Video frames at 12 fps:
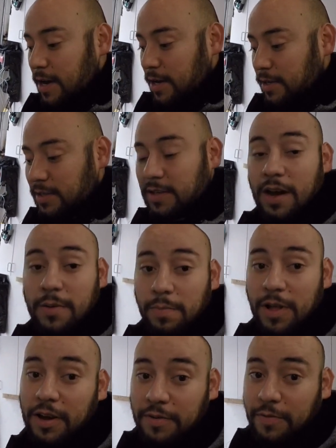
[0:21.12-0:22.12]
stock
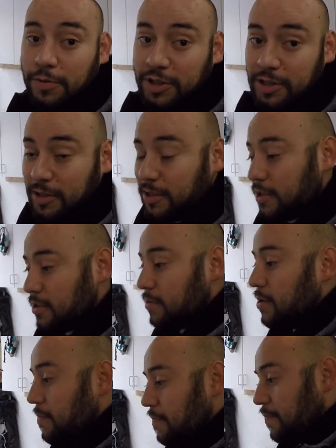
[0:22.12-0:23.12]
block
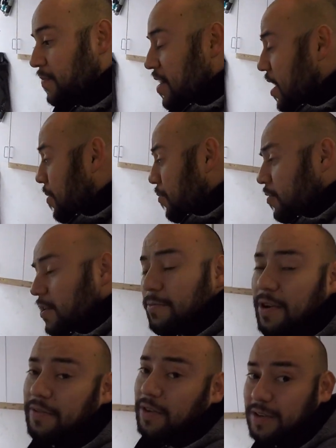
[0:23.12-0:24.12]
4G63. I'm only
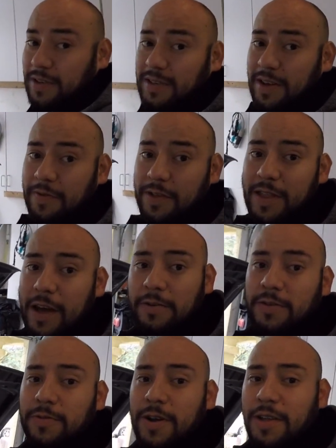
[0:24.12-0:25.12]
revving to
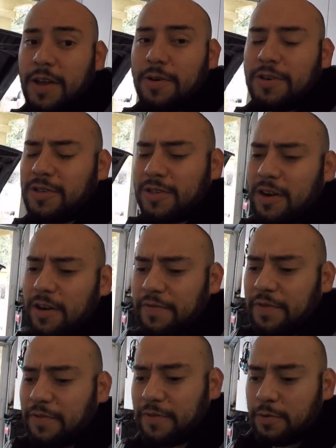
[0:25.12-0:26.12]
7,000 right now. I just got off
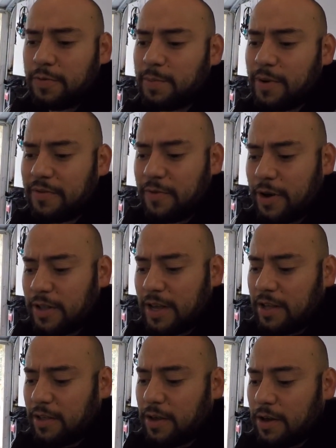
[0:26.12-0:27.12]
the phone with my friend
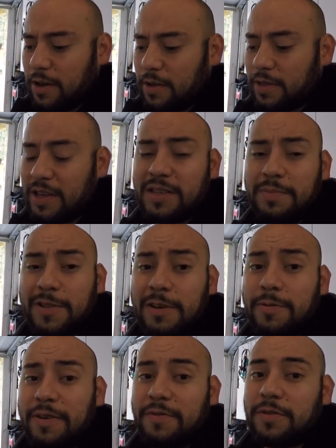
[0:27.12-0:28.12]
and they typically
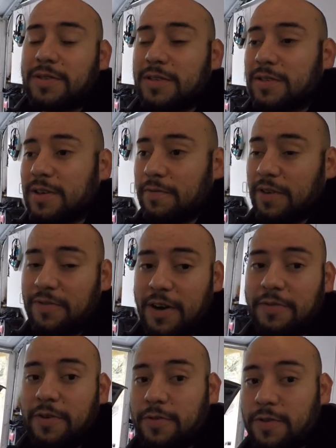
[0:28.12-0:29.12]
rev to
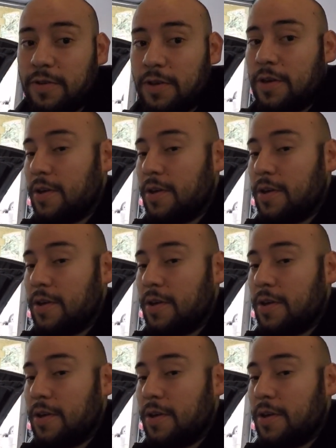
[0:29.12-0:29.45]
7,500.